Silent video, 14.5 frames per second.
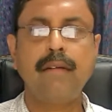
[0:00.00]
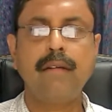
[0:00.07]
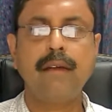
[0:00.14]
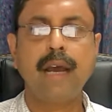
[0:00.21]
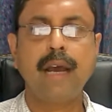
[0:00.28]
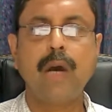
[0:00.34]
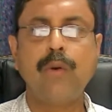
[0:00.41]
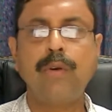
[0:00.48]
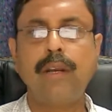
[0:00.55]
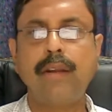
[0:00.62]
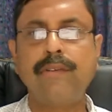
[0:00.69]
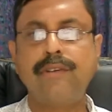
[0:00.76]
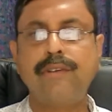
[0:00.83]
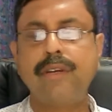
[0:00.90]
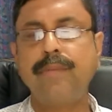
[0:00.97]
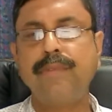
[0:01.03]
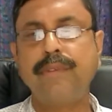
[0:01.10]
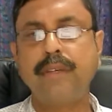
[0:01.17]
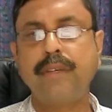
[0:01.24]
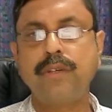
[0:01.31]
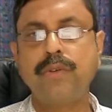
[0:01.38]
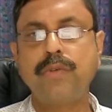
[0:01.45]
outlet stream
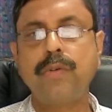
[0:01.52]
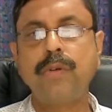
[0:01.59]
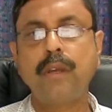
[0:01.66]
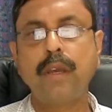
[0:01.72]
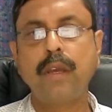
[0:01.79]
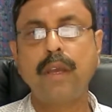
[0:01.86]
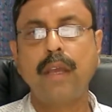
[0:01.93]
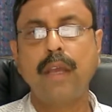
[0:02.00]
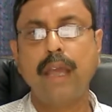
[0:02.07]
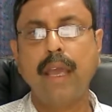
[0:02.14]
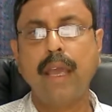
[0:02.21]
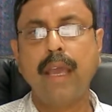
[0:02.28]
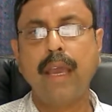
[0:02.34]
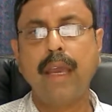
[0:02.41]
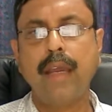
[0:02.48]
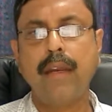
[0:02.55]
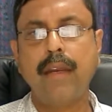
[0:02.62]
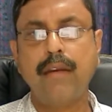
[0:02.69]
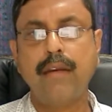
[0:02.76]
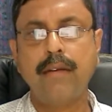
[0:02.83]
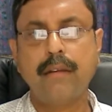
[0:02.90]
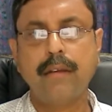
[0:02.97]
C2,
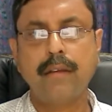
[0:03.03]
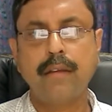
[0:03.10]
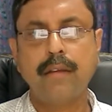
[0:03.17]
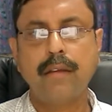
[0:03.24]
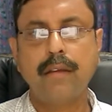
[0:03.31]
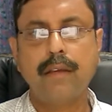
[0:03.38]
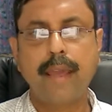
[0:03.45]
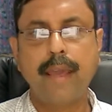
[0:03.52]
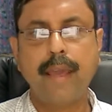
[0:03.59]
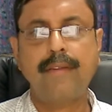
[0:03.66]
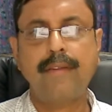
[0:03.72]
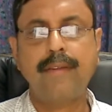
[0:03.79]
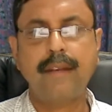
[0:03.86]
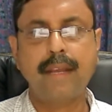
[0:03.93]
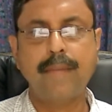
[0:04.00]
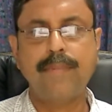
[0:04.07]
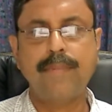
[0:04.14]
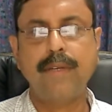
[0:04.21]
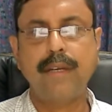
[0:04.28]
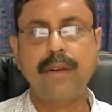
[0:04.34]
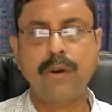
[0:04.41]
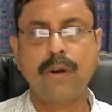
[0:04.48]
and hexane,
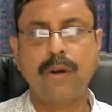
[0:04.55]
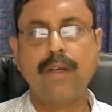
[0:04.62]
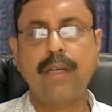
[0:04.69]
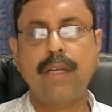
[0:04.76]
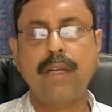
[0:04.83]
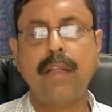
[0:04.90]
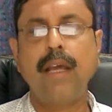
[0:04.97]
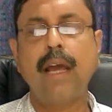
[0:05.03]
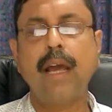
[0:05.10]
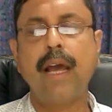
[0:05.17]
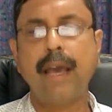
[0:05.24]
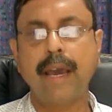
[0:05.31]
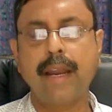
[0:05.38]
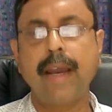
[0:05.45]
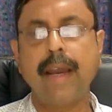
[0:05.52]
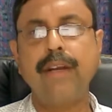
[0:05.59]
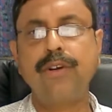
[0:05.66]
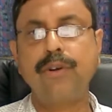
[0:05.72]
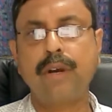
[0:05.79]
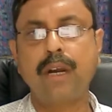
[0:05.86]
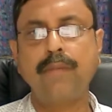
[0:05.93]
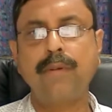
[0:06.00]
heptane, octane, the higher
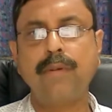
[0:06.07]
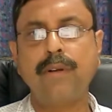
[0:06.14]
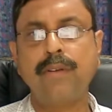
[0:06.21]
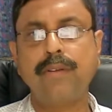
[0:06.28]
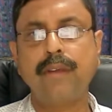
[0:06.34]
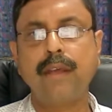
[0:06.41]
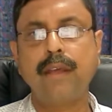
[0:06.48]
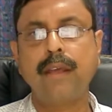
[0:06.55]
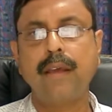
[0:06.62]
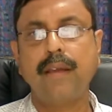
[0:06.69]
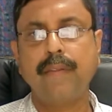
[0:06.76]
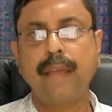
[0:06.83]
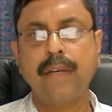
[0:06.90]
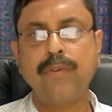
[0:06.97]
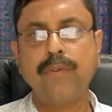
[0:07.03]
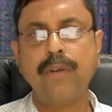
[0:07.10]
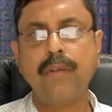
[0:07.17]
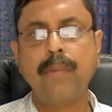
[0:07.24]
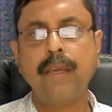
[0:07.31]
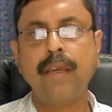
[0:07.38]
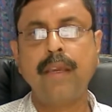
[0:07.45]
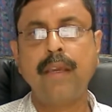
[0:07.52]
hydrocarbons, that will
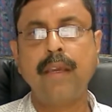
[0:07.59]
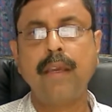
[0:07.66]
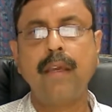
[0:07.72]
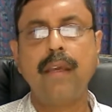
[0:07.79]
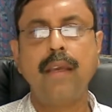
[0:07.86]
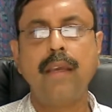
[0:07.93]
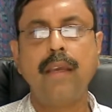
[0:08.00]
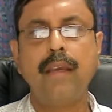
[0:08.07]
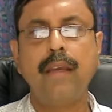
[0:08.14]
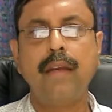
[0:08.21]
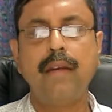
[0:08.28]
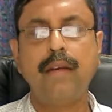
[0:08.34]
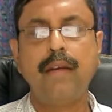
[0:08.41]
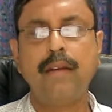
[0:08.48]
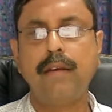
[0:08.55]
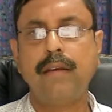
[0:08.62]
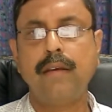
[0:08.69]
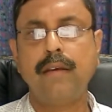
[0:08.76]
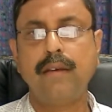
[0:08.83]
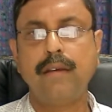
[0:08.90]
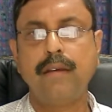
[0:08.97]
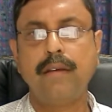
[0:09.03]
be in
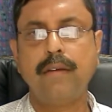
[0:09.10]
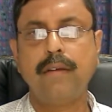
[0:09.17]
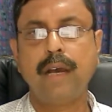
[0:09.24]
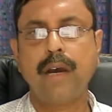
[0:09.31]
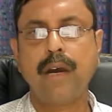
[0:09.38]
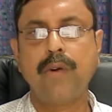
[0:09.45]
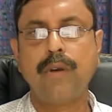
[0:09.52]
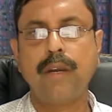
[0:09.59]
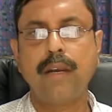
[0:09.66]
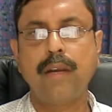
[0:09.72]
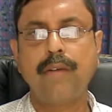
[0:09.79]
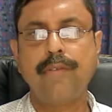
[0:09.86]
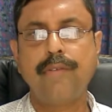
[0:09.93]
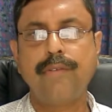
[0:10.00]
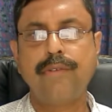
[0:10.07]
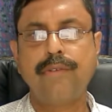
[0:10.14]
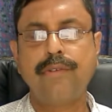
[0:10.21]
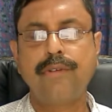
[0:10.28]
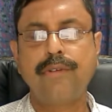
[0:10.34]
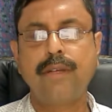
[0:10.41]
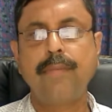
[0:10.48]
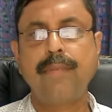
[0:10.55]
outlet
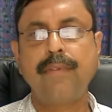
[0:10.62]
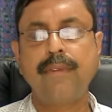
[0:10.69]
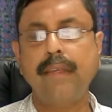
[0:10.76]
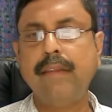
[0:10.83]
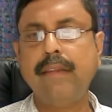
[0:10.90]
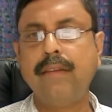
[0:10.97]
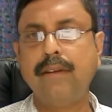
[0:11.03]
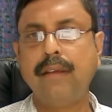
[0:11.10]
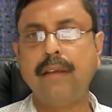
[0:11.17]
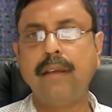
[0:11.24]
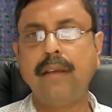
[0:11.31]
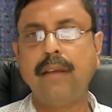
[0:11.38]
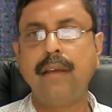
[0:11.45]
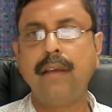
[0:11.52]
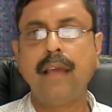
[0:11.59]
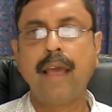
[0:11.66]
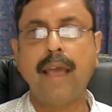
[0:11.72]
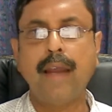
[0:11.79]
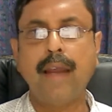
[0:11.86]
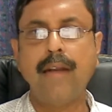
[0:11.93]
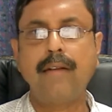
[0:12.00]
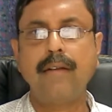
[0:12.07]
stream C3.
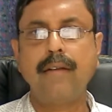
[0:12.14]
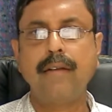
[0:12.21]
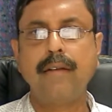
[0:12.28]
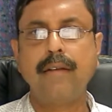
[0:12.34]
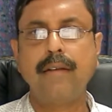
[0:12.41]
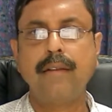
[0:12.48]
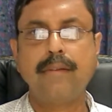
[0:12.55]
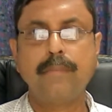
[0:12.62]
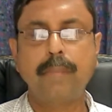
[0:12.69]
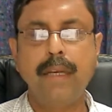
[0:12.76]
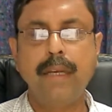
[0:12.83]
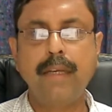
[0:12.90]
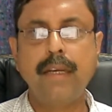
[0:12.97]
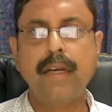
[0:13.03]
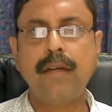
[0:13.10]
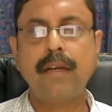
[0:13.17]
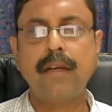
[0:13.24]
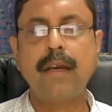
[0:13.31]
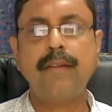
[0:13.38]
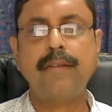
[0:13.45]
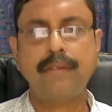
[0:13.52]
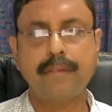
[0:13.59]
And splitter
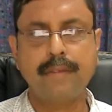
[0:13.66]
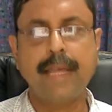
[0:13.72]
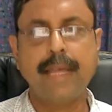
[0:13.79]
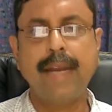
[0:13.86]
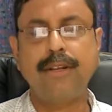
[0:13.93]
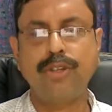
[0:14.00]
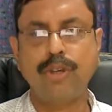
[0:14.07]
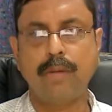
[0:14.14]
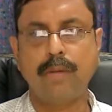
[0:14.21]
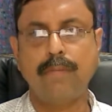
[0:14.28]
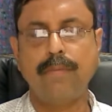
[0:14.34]
does that job.